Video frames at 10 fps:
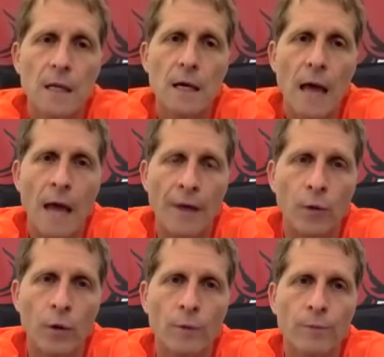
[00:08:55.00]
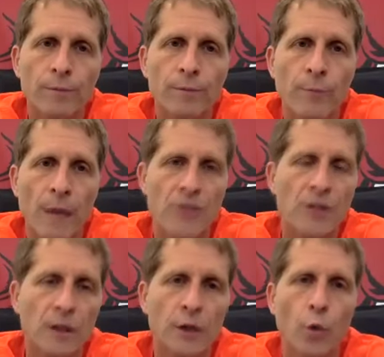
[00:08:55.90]
and they were
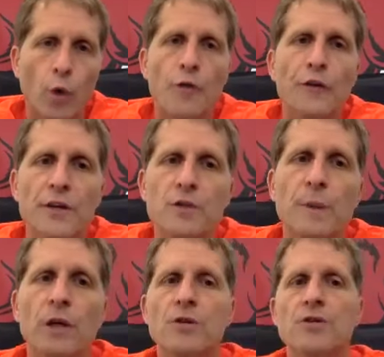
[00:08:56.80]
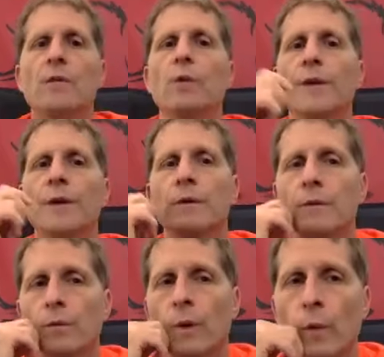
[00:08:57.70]
basically worthless, because then
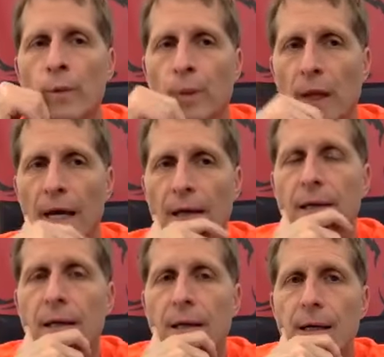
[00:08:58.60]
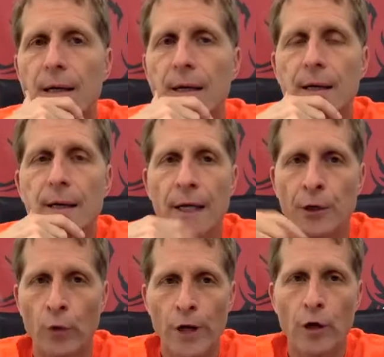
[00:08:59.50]
when we played in a
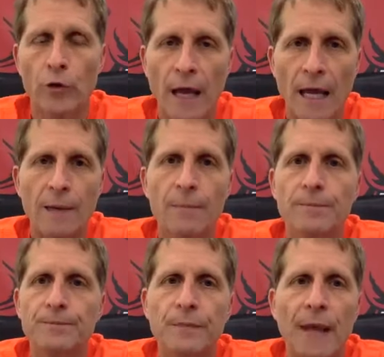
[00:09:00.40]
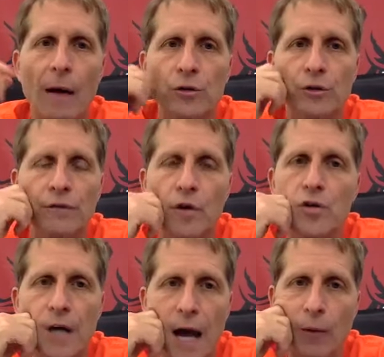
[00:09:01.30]
real game, that was the first
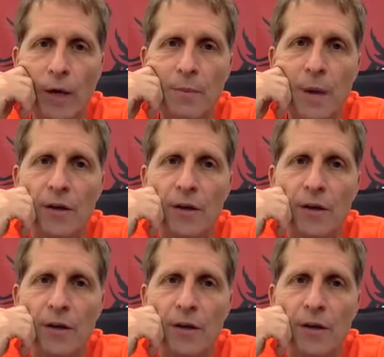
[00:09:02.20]
time we had been